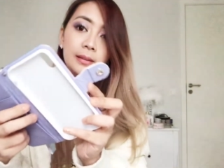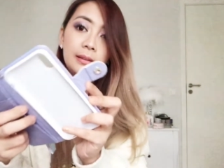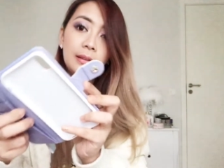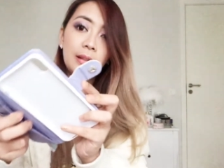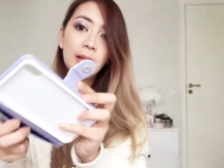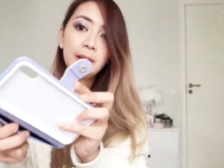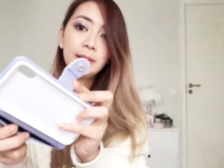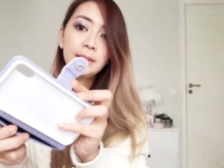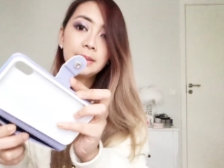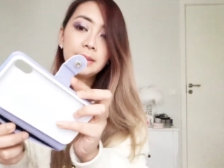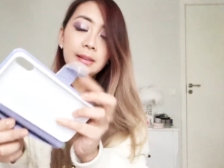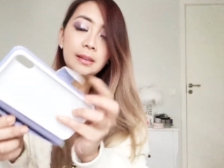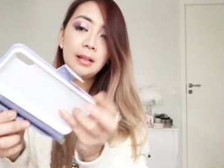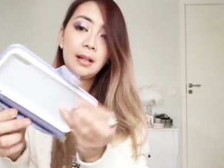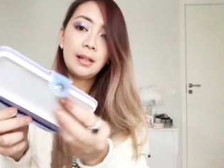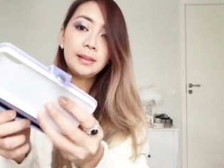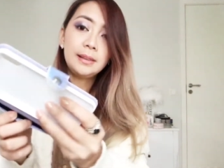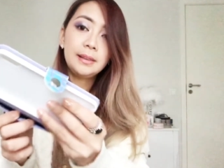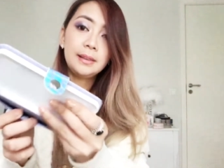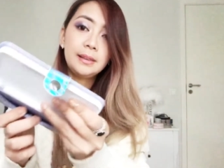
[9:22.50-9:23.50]
card
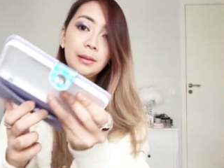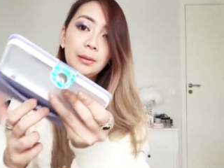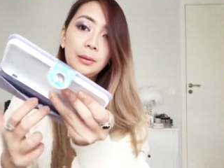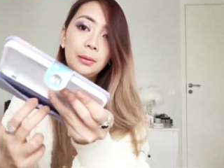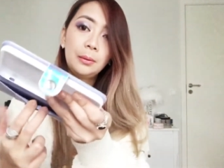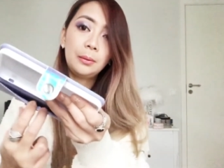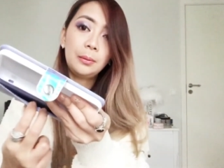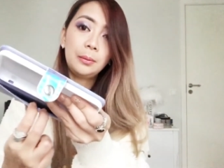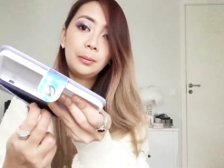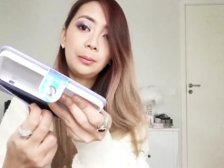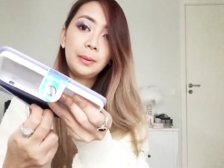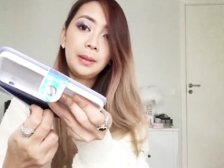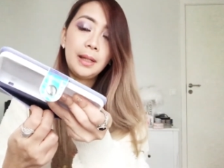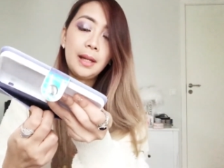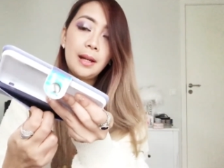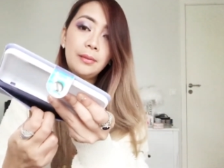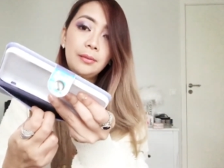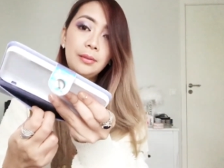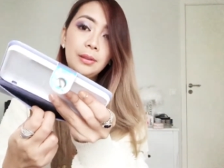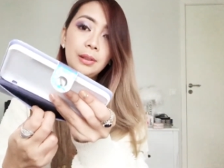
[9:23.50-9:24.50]
slots so we
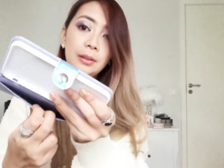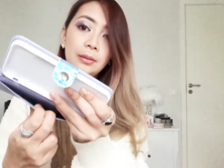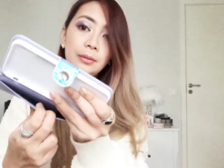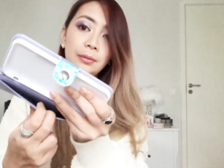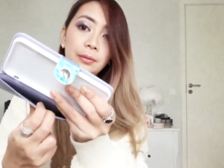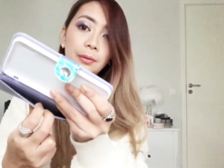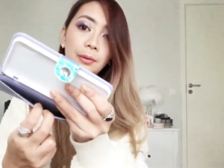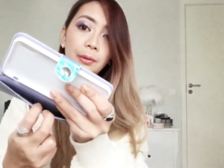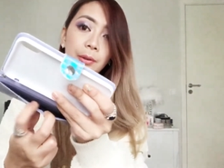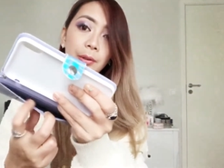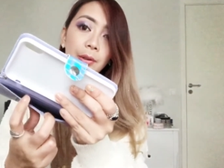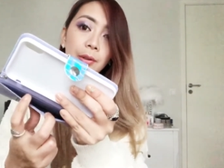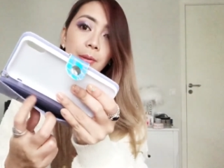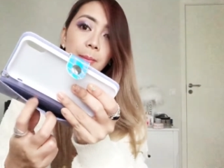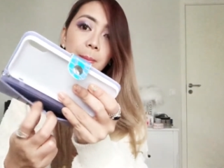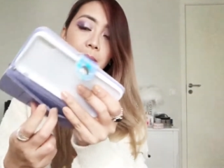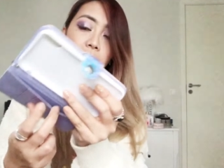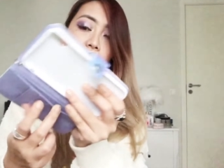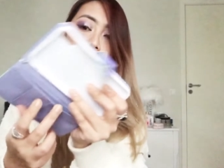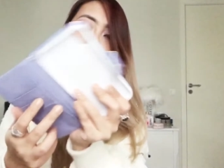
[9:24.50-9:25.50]
have here for your
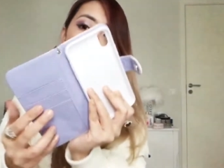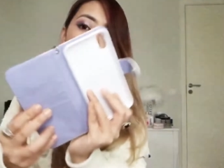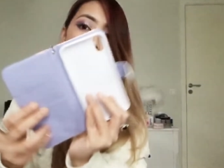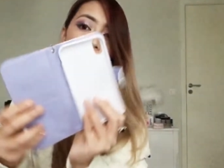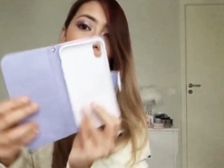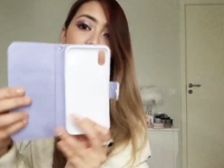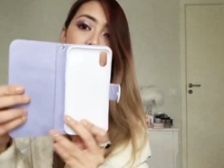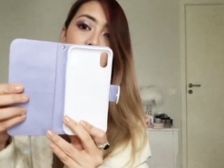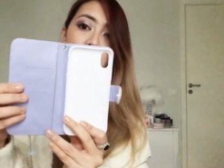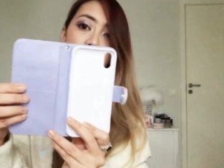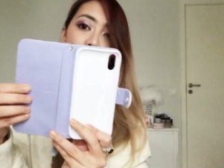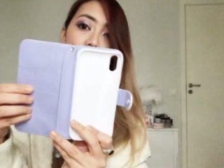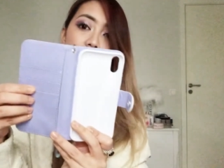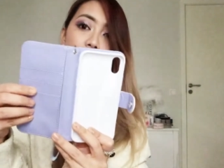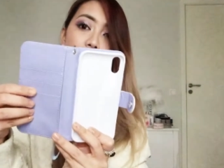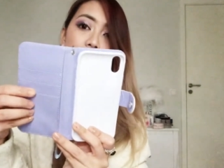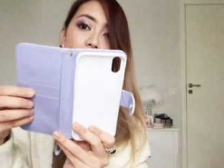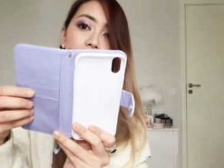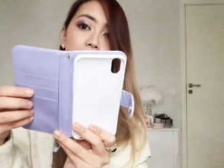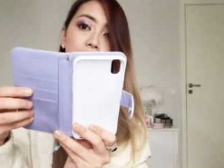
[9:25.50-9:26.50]
money and then
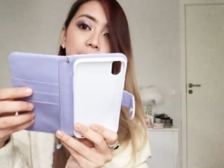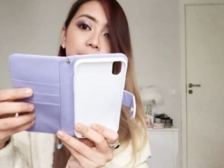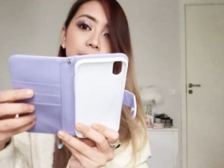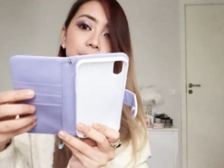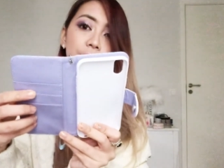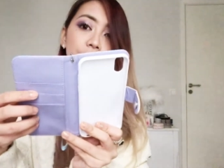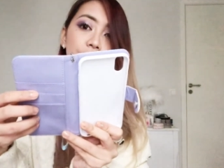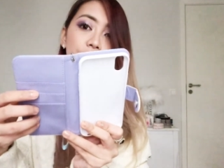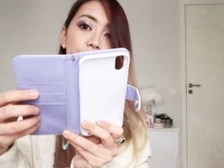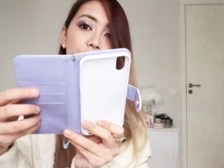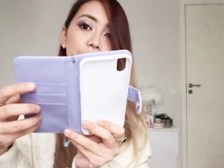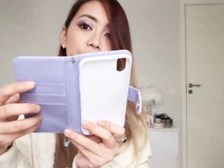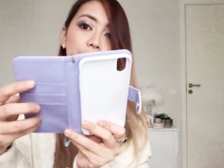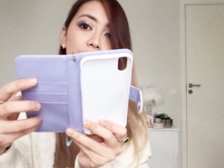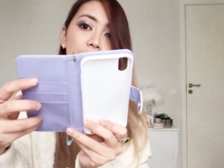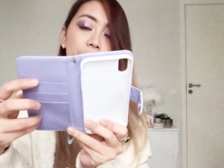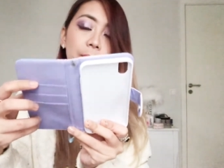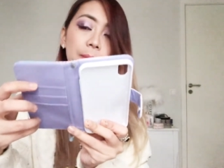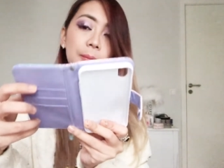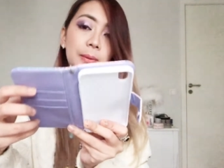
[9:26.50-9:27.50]
one two
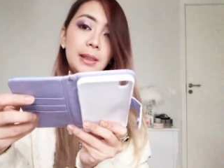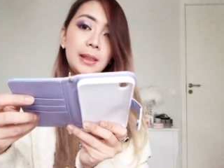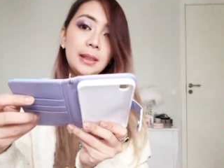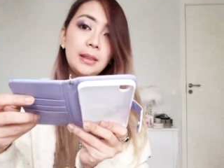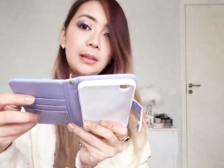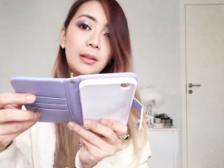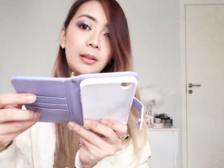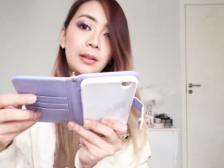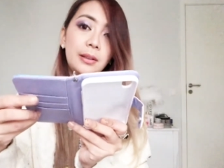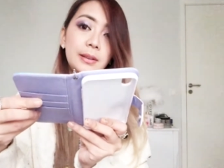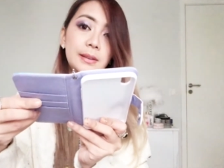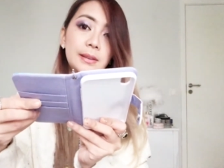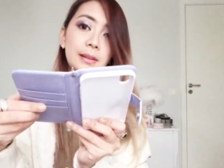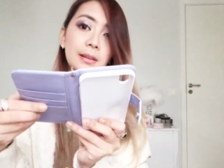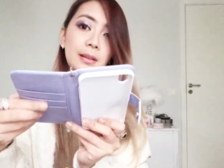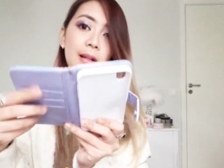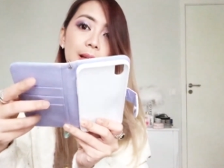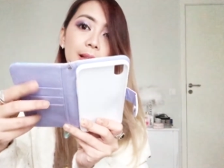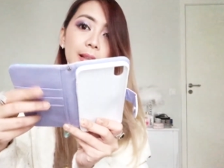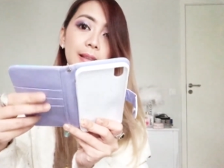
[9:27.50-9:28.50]
three card
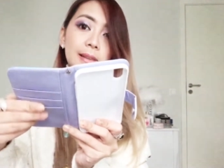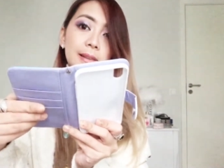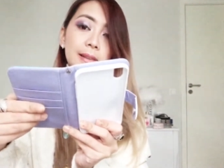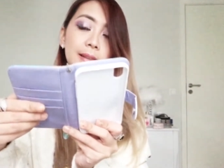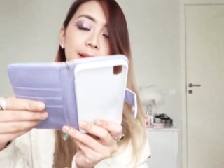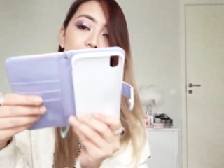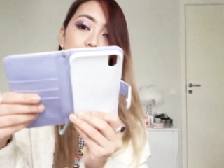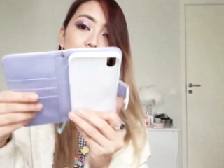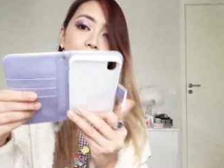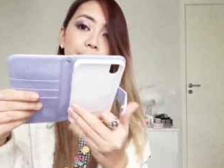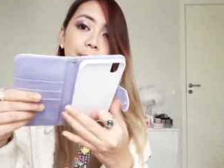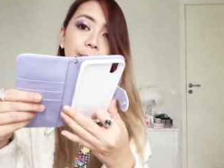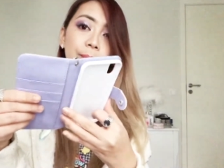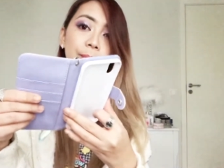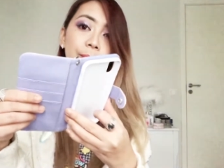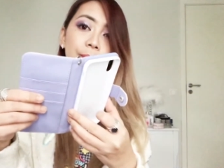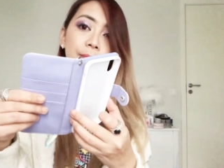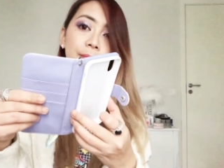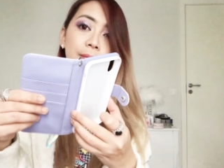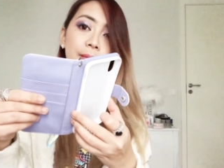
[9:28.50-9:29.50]
slots
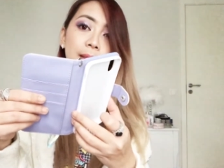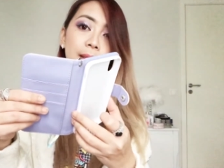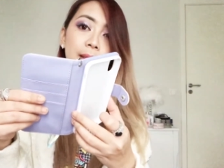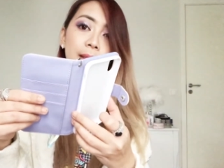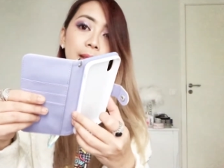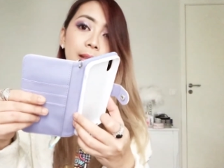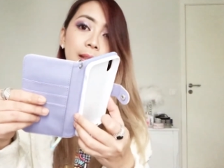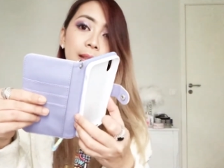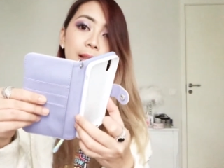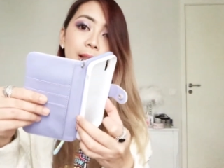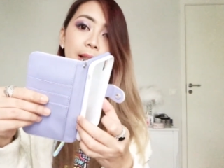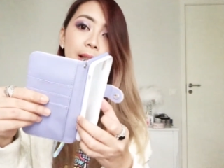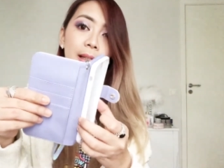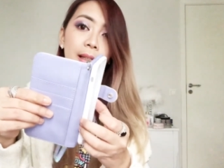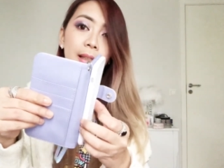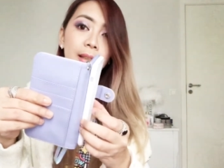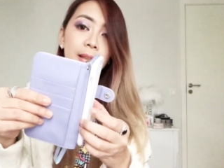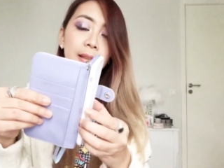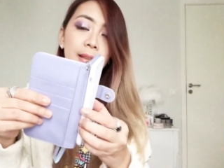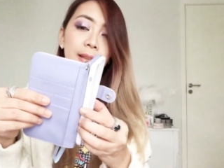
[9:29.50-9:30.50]

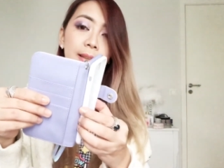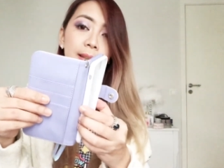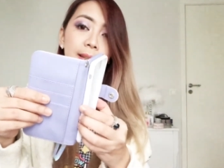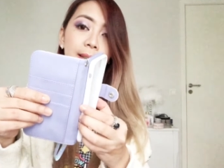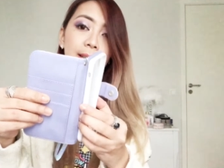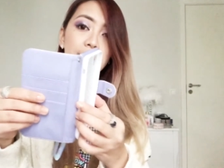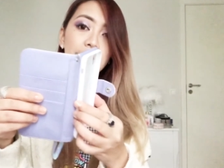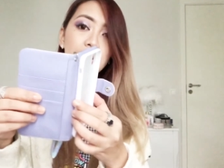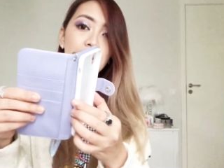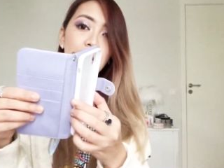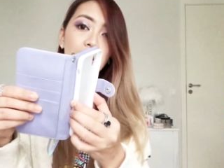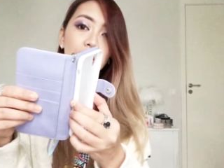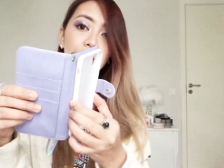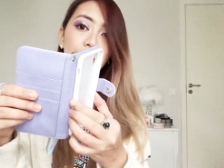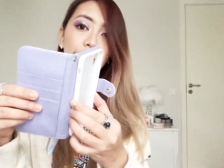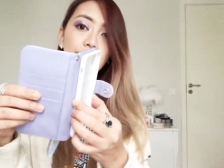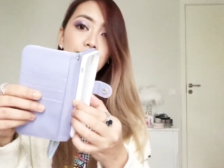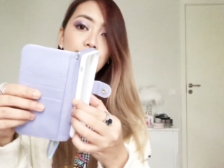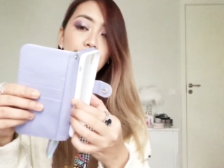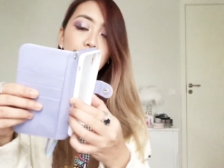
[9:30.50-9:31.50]
and this is not
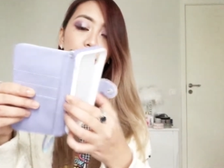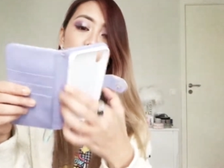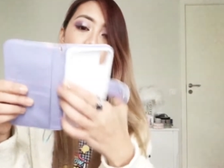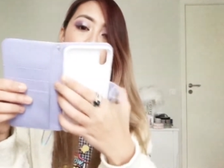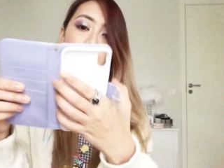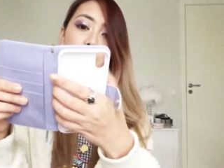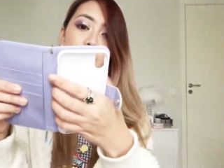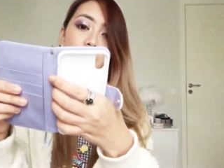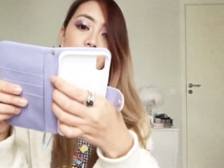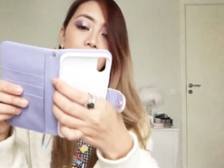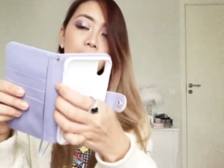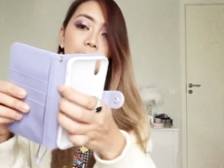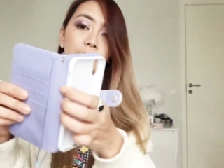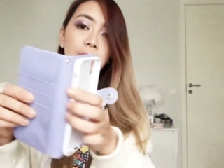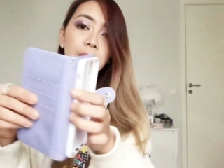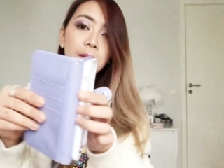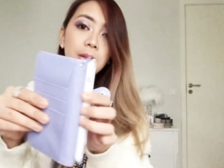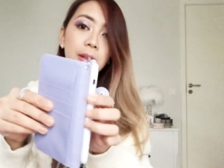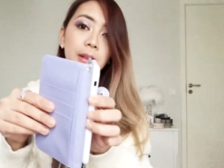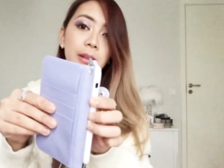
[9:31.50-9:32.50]

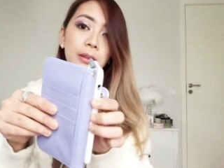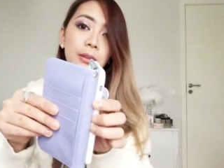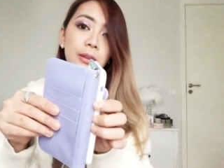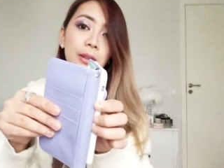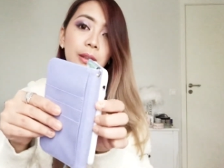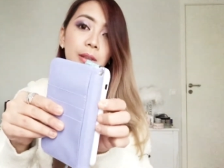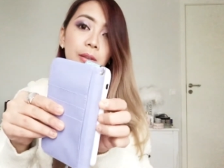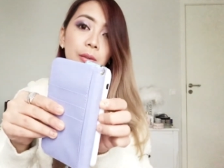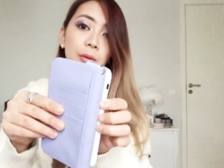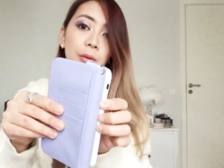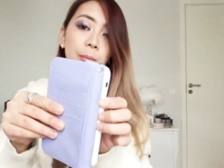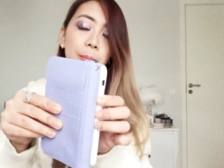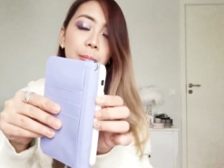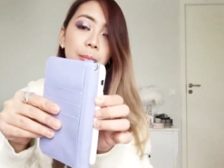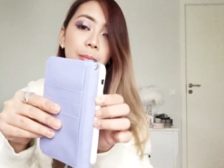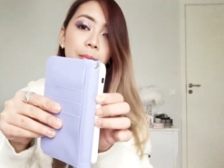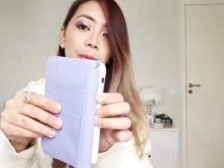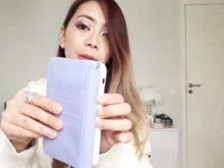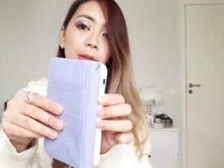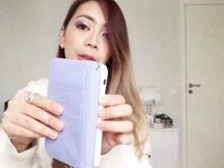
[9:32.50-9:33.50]
removable and you cannot oh
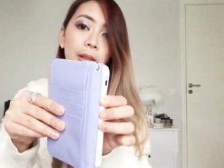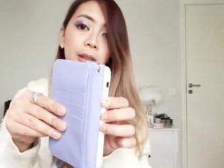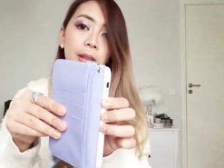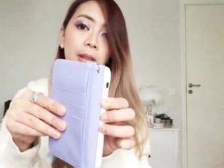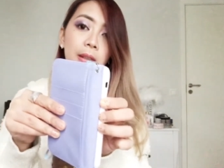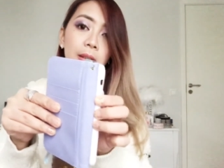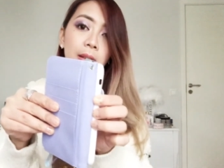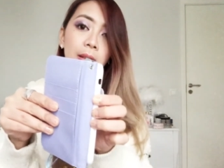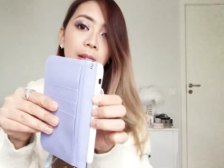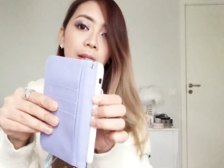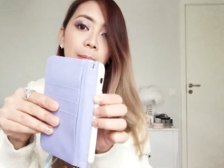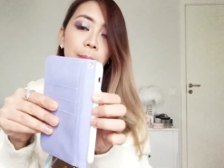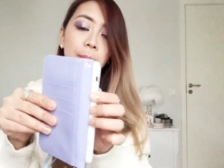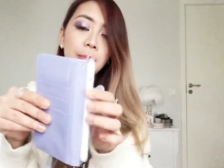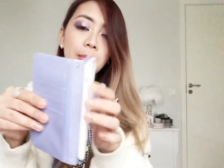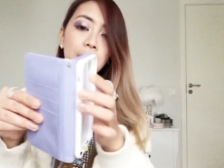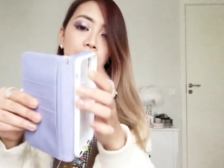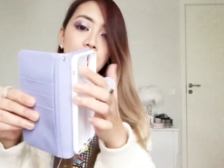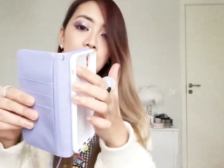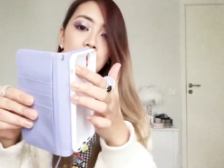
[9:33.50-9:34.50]
you cannot um,
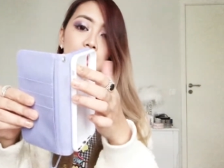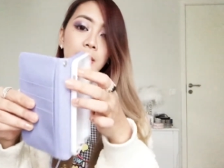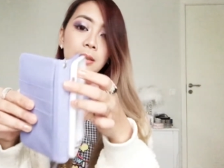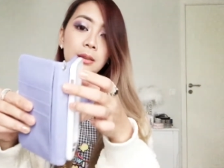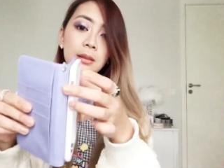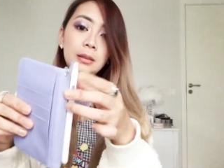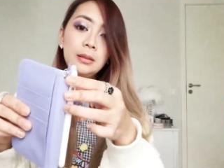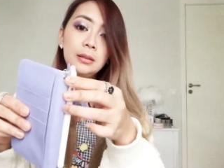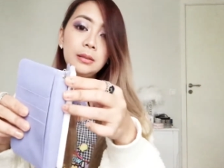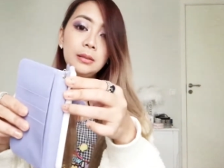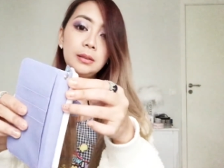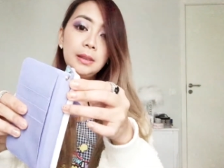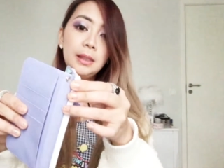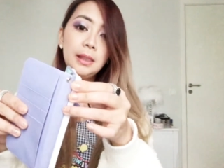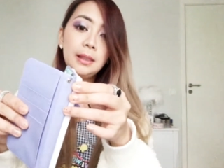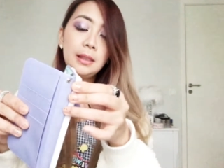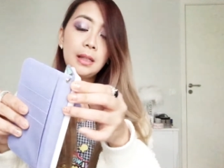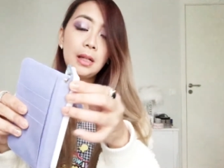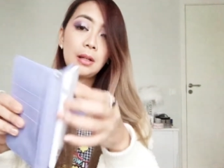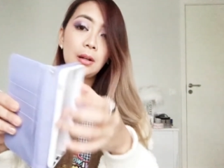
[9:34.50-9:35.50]

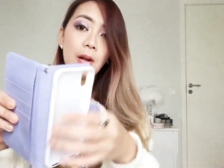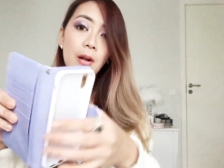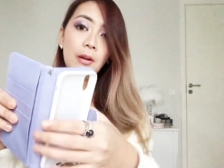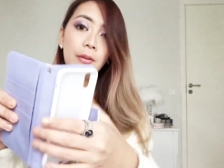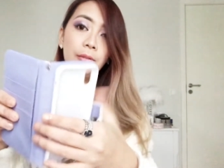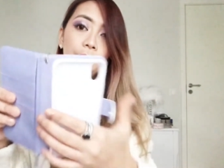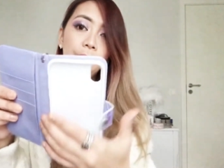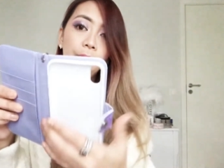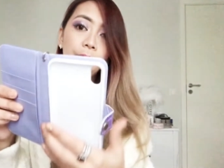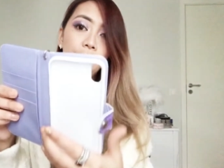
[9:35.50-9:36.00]
take that off